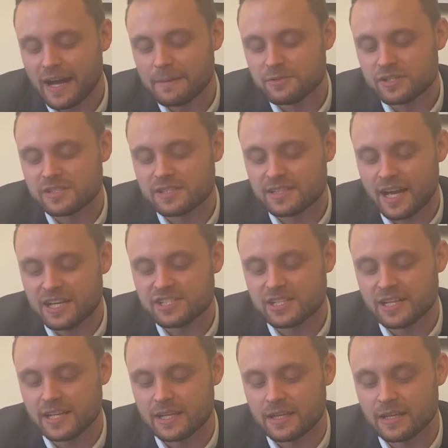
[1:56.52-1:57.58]
am just
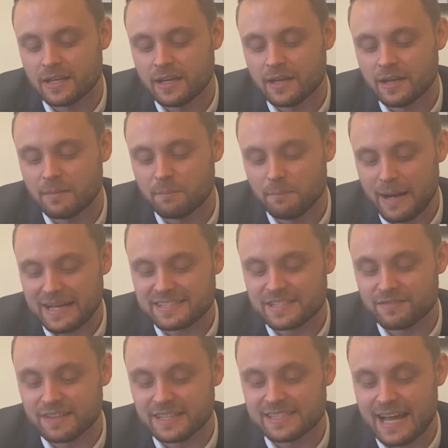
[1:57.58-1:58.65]
occasionally
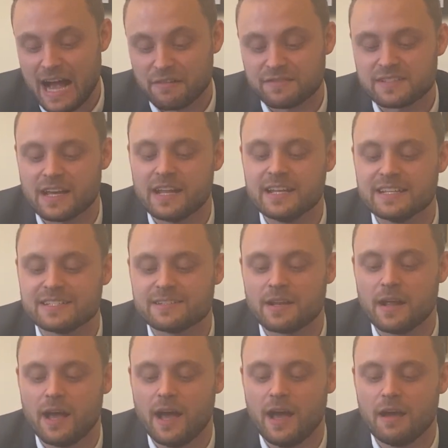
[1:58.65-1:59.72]
massively daft, and it's
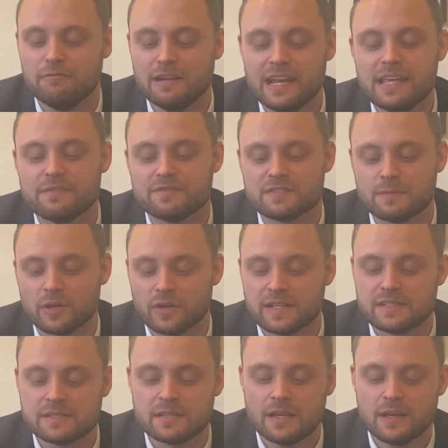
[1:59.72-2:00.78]
a relief, to be
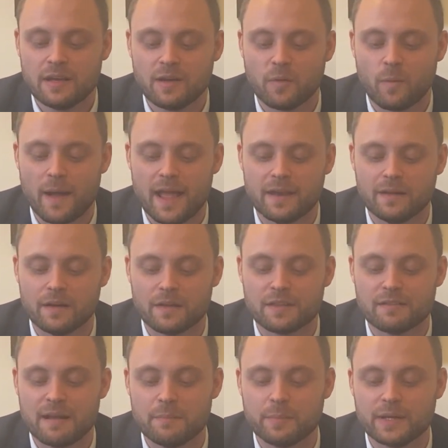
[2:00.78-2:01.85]
honest, when other
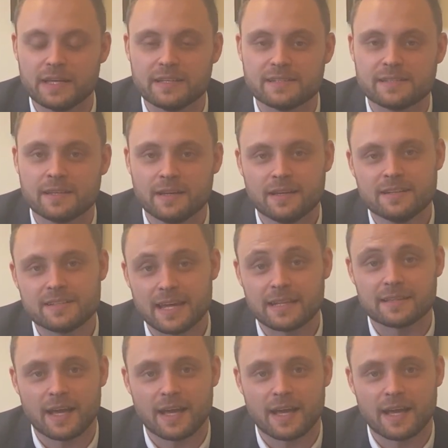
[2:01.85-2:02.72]
MPs take the